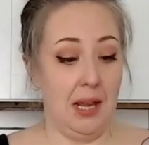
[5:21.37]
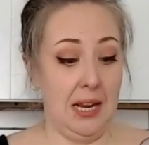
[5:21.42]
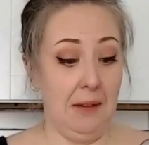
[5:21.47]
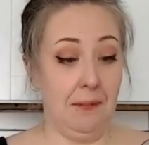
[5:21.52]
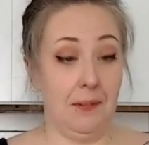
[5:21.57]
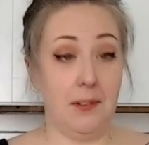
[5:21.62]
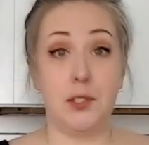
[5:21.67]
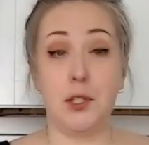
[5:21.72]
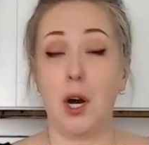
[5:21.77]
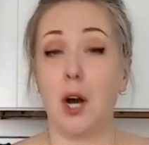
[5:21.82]

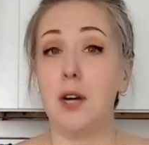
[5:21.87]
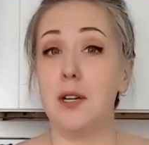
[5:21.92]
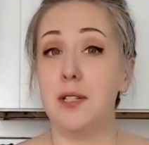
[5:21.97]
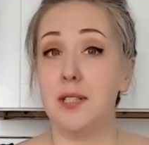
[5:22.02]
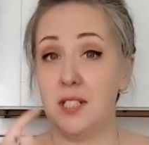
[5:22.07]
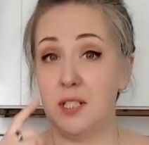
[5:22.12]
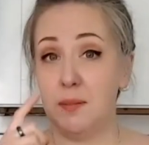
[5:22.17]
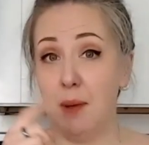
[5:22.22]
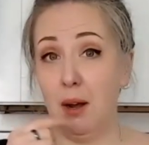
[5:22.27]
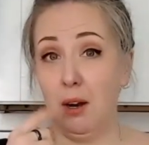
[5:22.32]
if it starts
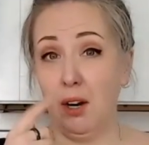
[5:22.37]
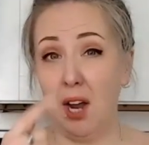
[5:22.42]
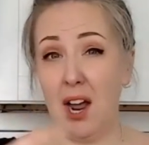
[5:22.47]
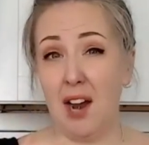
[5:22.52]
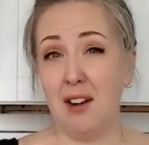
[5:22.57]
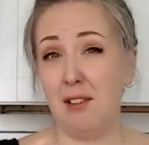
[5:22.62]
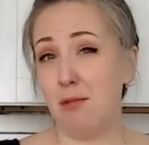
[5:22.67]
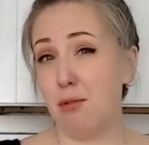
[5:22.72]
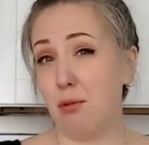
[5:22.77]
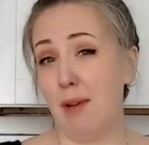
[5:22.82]
to smell
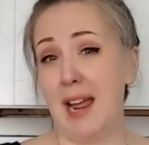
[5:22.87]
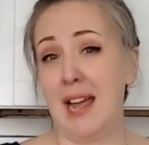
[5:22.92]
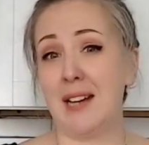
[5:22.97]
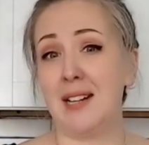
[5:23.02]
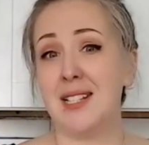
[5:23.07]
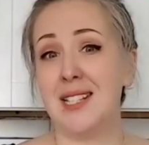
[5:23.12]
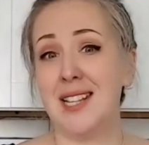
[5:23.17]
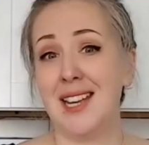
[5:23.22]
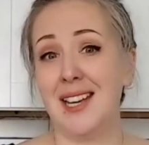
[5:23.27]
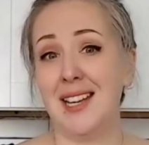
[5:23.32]
kind of
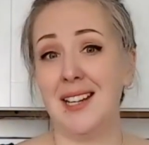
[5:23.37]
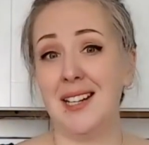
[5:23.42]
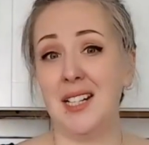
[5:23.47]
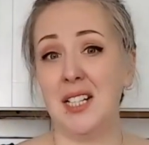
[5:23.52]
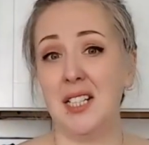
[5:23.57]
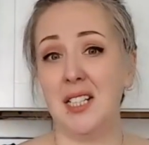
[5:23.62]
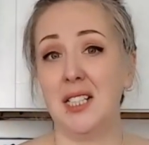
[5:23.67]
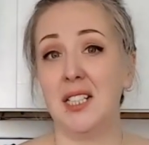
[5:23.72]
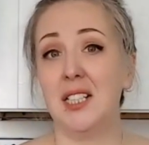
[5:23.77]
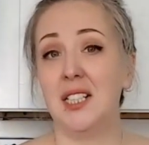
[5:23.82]

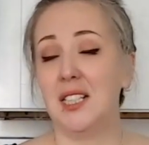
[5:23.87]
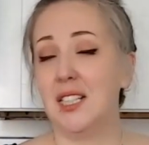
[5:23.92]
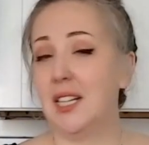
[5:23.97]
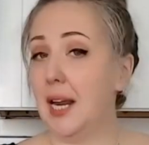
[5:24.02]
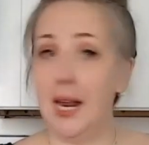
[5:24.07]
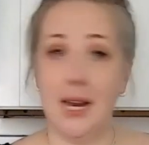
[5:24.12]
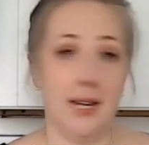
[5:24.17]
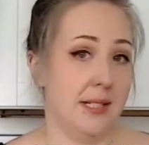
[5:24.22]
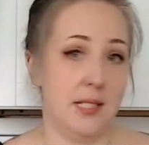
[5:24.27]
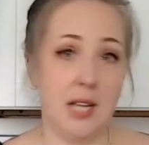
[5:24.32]
rancid,
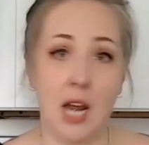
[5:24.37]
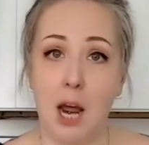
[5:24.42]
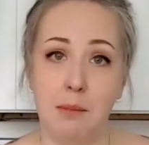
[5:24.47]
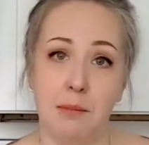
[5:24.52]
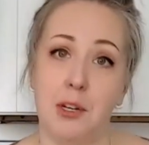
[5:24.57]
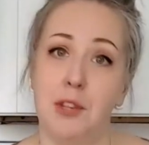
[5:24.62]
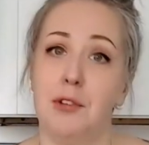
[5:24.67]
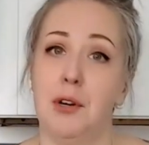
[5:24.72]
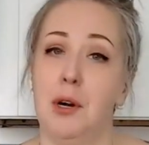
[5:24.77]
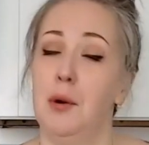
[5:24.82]
it's
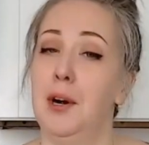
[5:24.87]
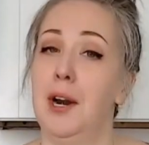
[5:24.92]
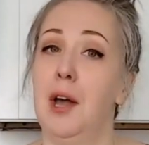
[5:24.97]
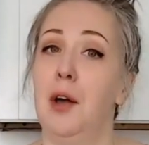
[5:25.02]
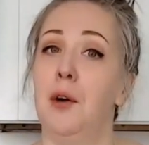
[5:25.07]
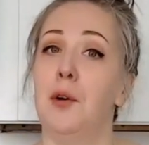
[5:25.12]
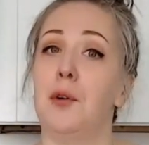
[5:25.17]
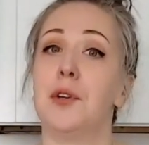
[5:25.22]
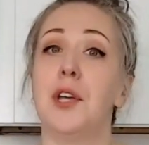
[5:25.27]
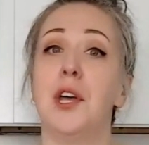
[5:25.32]
time to throw it
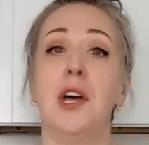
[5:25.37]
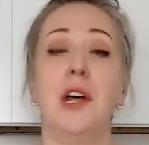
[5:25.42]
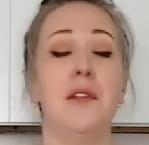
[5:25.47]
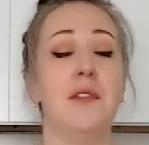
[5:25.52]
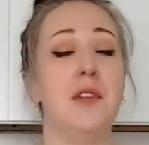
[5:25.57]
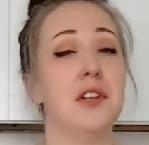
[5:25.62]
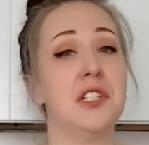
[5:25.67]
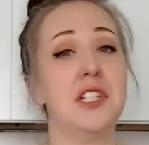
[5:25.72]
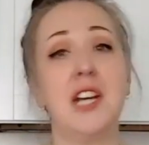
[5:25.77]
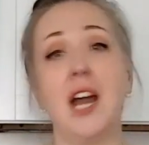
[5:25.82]
out.
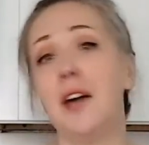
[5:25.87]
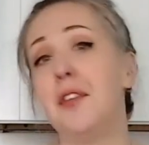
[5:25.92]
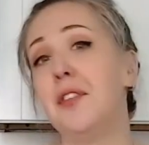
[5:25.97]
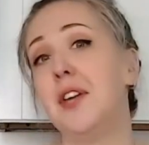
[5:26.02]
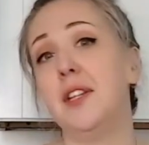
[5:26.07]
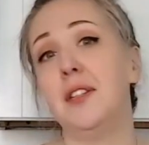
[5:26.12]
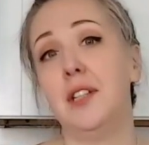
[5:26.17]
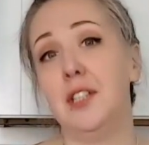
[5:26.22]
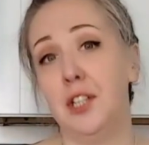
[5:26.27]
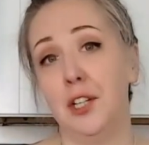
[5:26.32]
There's
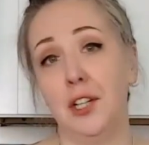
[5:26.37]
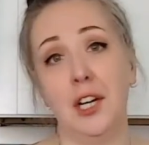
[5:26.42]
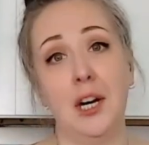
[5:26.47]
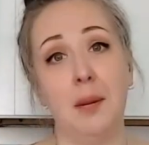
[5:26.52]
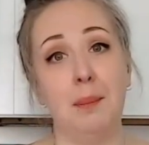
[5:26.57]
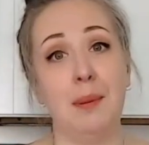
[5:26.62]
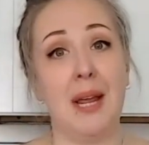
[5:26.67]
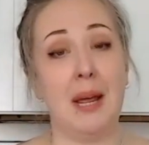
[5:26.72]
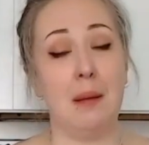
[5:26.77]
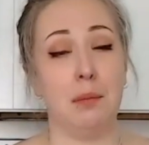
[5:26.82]
nothing that you're going
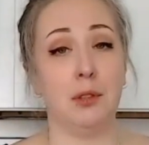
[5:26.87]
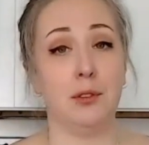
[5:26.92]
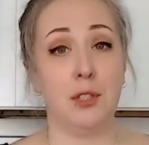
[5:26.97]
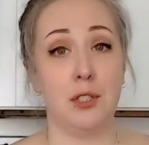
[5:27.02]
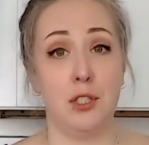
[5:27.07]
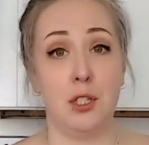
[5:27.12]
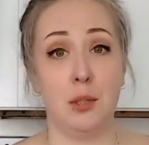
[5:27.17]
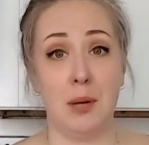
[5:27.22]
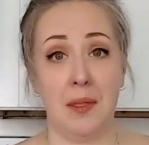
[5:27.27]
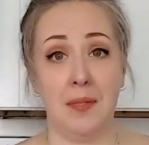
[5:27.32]
to be able
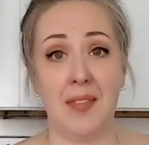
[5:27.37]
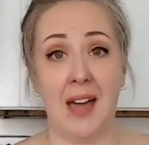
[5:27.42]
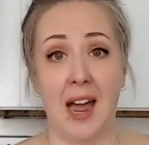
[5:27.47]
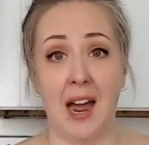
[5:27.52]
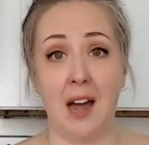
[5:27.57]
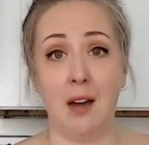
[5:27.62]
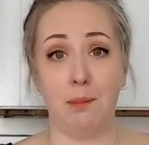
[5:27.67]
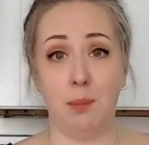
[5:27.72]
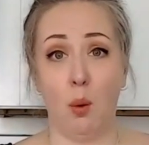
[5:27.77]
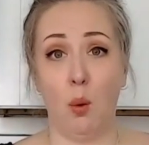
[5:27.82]
to do at
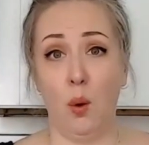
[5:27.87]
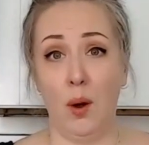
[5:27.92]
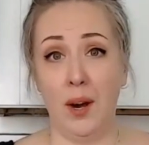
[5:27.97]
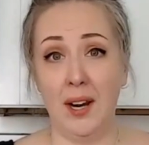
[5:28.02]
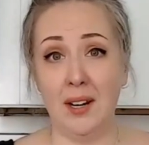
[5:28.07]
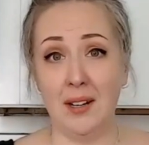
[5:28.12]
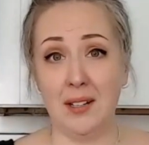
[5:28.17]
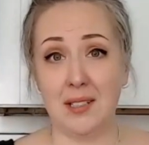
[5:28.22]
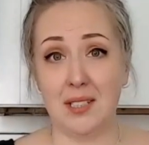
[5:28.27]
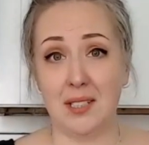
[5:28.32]
that
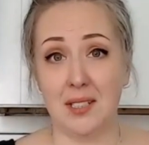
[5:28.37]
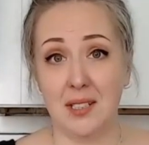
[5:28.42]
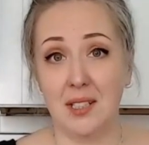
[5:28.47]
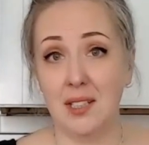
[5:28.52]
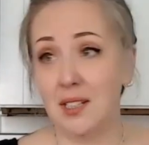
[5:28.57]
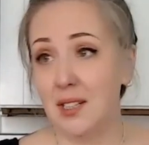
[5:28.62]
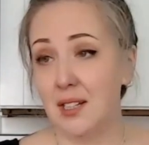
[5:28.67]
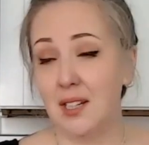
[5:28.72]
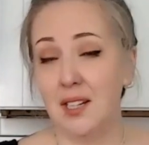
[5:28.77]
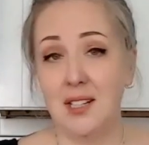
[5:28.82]
point
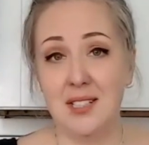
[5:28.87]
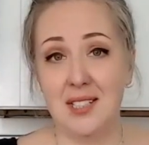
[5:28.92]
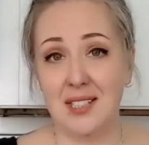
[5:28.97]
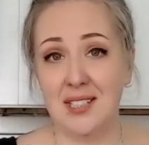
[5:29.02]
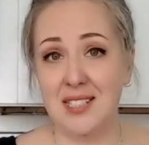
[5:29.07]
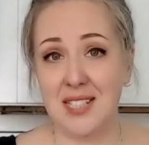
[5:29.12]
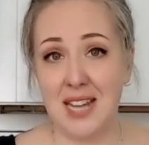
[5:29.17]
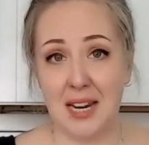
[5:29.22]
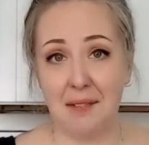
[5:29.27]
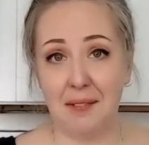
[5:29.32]

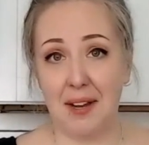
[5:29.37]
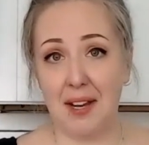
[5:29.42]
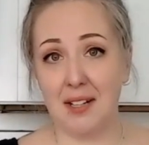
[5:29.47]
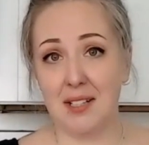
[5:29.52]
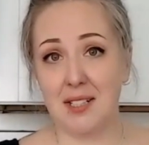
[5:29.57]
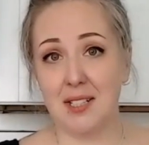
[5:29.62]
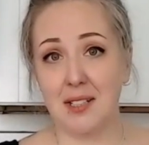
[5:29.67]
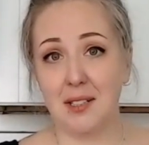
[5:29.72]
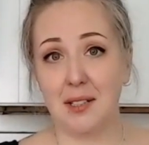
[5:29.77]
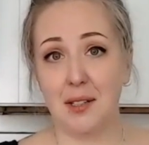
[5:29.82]
to save
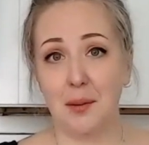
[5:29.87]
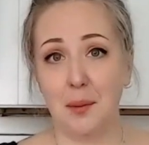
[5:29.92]
it.